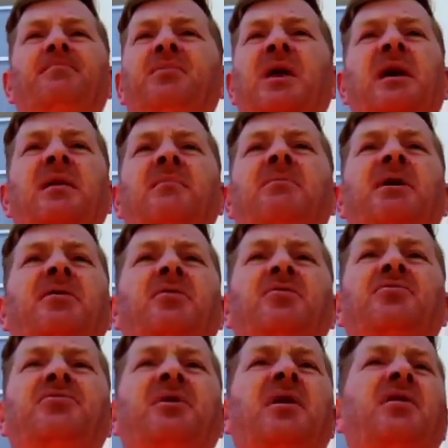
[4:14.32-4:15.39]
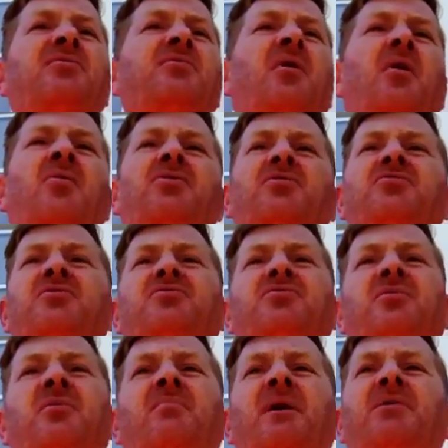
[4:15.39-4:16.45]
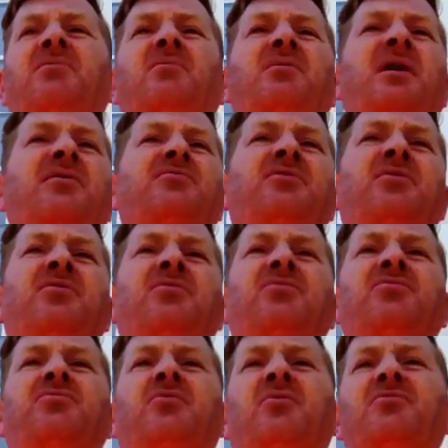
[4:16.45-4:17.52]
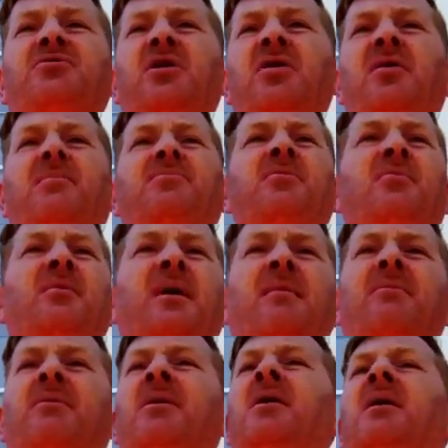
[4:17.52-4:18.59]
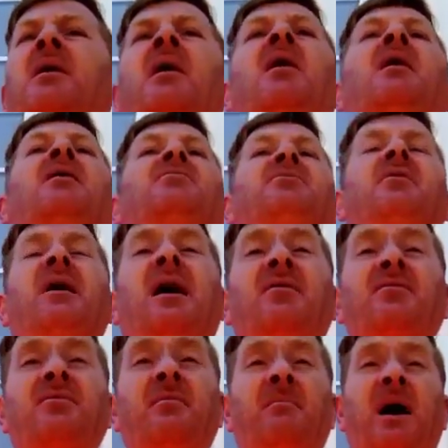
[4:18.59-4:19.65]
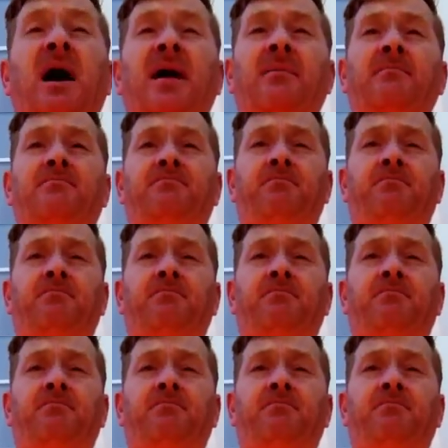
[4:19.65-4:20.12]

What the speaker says: Anybody who says, oh, you just do it by donations or tips or whatever, they're out of their mind.